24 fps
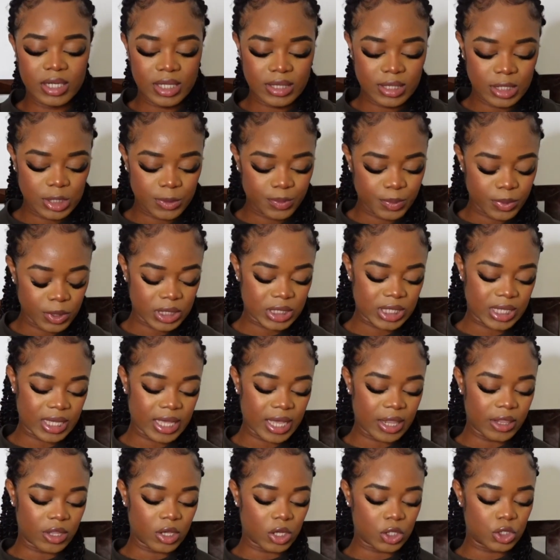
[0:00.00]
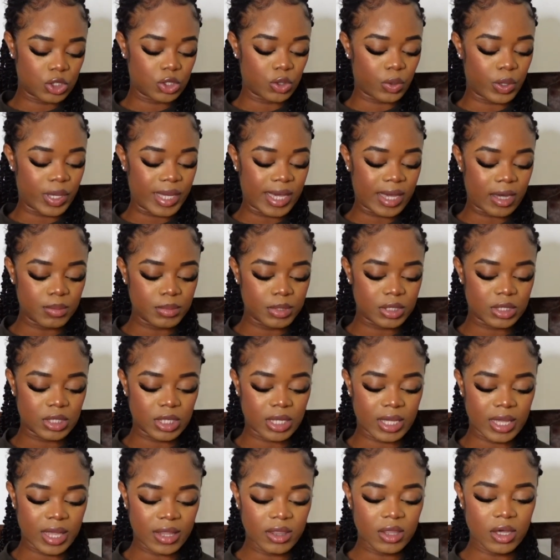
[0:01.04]
this is put together so it comes
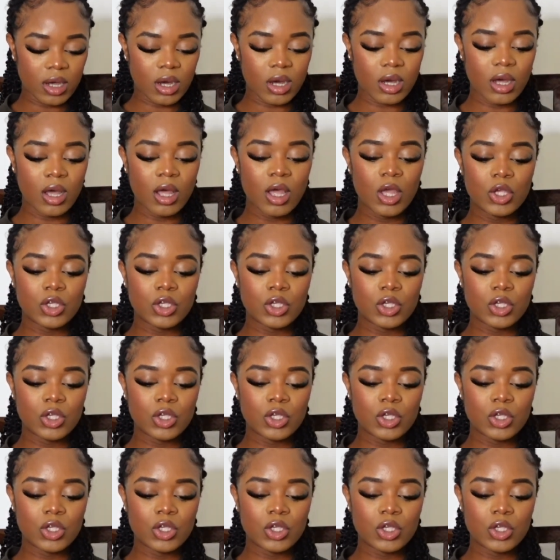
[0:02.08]
together